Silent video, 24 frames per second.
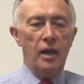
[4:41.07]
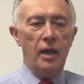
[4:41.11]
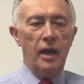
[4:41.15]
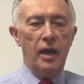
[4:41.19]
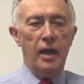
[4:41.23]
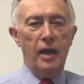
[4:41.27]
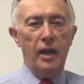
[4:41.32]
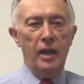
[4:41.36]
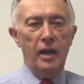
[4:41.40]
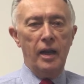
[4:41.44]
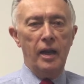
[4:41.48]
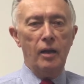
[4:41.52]

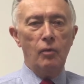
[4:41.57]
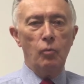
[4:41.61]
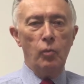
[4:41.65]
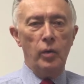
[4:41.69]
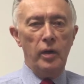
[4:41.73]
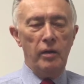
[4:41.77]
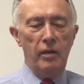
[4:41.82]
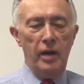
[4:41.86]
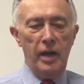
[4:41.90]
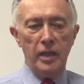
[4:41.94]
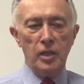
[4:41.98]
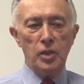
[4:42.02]
And
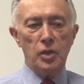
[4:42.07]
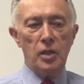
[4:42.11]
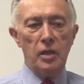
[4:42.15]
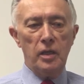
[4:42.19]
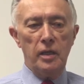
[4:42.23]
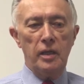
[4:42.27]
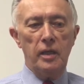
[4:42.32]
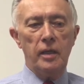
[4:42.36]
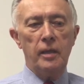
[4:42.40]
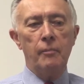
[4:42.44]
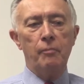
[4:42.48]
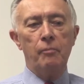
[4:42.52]
we're
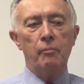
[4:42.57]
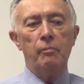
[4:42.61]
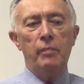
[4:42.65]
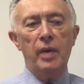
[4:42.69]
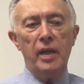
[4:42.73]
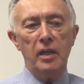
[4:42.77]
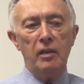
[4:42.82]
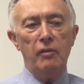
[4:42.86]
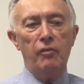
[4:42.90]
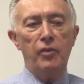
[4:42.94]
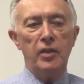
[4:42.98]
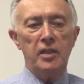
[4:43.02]
actually
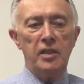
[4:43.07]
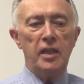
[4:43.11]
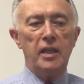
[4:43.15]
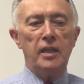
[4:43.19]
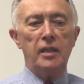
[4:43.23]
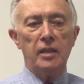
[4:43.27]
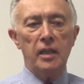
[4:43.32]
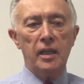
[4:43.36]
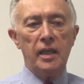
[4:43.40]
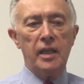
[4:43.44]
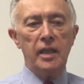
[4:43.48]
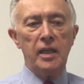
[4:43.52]
benefiting
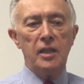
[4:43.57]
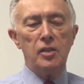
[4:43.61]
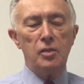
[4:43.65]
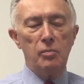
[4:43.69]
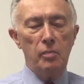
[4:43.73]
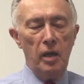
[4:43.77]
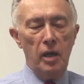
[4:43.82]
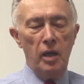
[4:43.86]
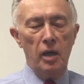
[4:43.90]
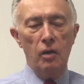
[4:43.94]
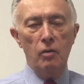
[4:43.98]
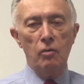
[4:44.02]
the
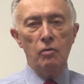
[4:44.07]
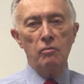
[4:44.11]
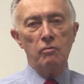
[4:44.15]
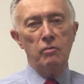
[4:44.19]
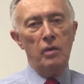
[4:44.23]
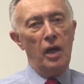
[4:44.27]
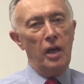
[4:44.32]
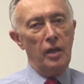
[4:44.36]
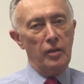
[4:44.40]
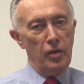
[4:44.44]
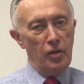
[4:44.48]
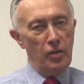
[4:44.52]
gizmo
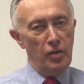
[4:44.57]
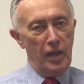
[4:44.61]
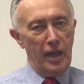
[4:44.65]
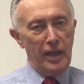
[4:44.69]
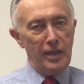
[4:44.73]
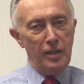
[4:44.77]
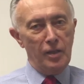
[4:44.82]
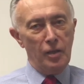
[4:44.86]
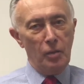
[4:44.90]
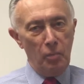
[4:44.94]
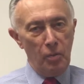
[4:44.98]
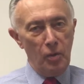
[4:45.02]
rather
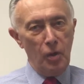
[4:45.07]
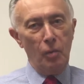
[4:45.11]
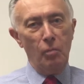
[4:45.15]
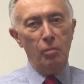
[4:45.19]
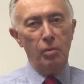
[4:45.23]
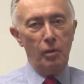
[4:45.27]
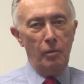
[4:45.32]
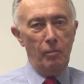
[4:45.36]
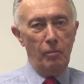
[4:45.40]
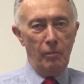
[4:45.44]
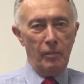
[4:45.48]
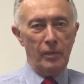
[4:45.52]
than the
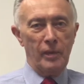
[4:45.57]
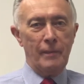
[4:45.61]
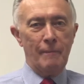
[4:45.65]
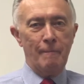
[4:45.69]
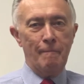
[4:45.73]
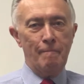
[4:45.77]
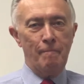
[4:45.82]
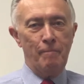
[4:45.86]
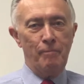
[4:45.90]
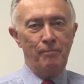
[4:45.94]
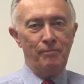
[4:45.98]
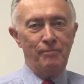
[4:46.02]
problem.
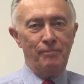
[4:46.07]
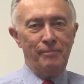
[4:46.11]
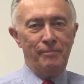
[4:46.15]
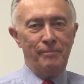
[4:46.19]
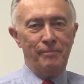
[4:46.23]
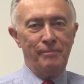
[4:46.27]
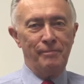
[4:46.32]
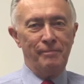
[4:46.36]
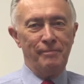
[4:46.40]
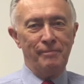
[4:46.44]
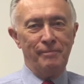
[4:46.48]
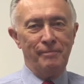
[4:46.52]

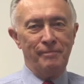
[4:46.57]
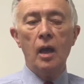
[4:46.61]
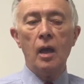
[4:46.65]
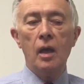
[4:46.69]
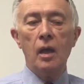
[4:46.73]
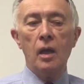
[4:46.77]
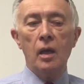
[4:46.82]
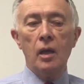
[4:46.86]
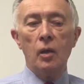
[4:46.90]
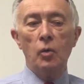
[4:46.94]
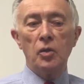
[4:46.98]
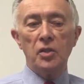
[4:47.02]

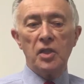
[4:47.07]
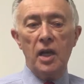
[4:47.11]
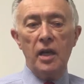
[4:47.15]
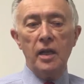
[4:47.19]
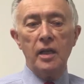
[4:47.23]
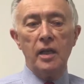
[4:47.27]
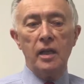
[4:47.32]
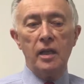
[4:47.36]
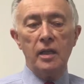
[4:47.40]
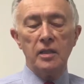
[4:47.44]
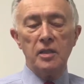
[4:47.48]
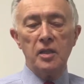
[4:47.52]
What
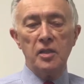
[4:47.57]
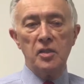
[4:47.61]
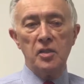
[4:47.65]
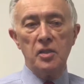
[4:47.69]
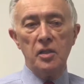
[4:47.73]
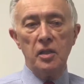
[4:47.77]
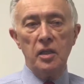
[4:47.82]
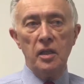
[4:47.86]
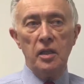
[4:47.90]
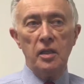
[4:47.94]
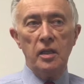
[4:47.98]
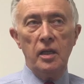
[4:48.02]
I'd like to
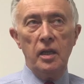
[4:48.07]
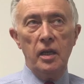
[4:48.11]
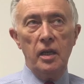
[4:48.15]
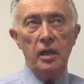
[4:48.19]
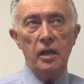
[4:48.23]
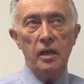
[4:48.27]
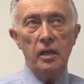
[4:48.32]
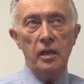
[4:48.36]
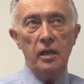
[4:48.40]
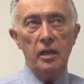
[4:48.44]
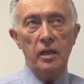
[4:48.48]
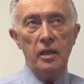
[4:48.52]
see
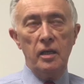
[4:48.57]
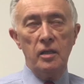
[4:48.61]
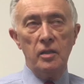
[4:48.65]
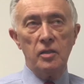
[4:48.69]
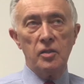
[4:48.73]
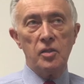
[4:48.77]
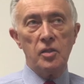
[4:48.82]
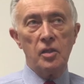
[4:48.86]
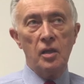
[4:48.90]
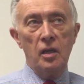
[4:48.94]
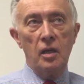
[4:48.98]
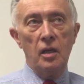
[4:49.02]

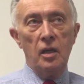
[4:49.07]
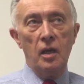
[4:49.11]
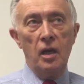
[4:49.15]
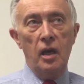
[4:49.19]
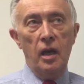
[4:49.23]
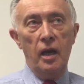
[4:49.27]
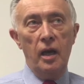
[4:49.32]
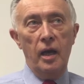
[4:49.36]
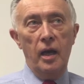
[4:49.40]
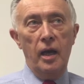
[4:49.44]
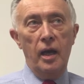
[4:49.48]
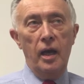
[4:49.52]
is
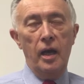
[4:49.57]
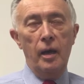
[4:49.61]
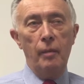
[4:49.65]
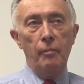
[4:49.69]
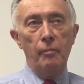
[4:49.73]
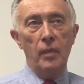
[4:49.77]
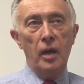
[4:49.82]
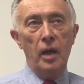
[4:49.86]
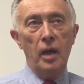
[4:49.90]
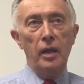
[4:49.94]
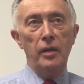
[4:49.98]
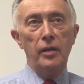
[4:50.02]

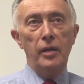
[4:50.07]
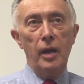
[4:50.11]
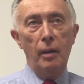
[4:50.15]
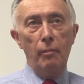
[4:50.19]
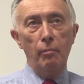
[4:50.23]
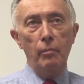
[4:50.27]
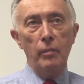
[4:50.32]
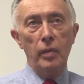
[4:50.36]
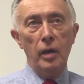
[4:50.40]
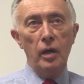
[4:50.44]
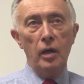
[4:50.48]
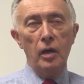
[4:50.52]
a
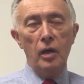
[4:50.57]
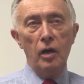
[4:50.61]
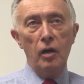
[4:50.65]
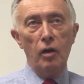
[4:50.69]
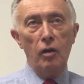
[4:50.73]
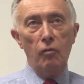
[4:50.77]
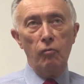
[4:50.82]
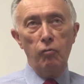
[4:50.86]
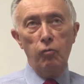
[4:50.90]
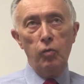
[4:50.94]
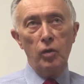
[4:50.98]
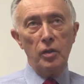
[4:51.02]
number
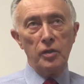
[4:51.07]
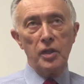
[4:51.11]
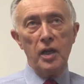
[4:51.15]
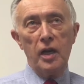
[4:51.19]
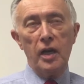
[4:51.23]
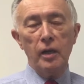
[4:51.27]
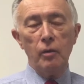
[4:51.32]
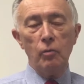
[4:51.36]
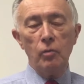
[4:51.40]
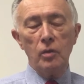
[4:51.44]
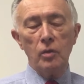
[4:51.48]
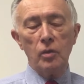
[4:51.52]
of what
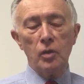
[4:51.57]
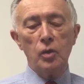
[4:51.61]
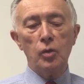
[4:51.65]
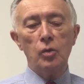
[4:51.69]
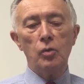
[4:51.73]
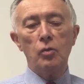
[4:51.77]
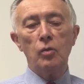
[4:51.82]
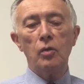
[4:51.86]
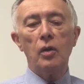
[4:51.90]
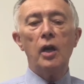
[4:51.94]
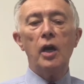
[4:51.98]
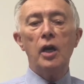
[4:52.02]
I will
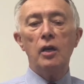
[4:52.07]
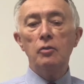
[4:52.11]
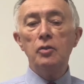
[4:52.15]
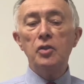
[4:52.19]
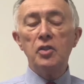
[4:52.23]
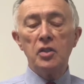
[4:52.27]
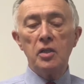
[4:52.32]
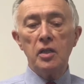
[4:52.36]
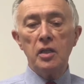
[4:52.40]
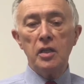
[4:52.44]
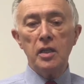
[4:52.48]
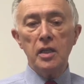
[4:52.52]
call
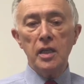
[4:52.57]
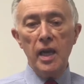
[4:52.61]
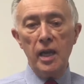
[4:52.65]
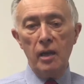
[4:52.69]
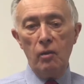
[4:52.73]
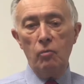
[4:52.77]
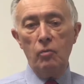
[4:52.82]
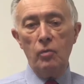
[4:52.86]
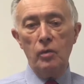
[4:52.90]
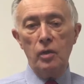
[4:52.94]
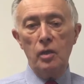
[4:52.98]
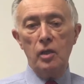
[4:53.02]
hosted
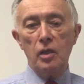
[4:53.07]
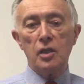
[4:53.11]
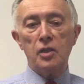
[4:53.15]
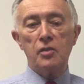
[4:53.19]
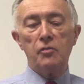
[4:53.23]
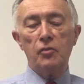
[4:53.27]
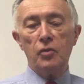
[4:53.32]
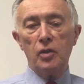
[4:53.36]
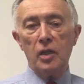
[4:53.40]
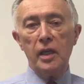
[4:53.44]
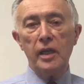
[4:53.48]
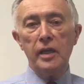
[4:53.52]
networks
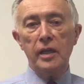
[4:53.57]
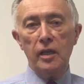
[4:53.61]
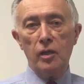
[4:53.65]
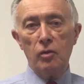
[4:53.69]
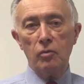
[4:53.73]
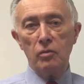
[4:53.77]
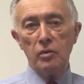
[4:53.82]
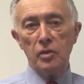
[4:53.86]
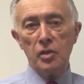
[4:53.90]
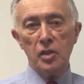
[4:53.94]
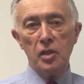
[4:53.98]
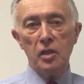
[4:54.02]
for
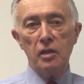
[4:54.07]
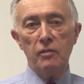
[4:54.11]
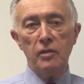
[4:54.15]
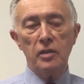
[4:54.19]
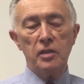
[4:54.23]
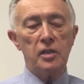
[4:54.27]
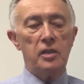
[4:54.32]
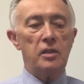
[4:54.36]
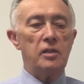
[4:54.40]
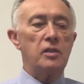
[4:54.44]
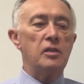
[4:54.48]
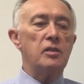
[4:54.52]
clinical
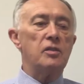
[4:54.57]
services.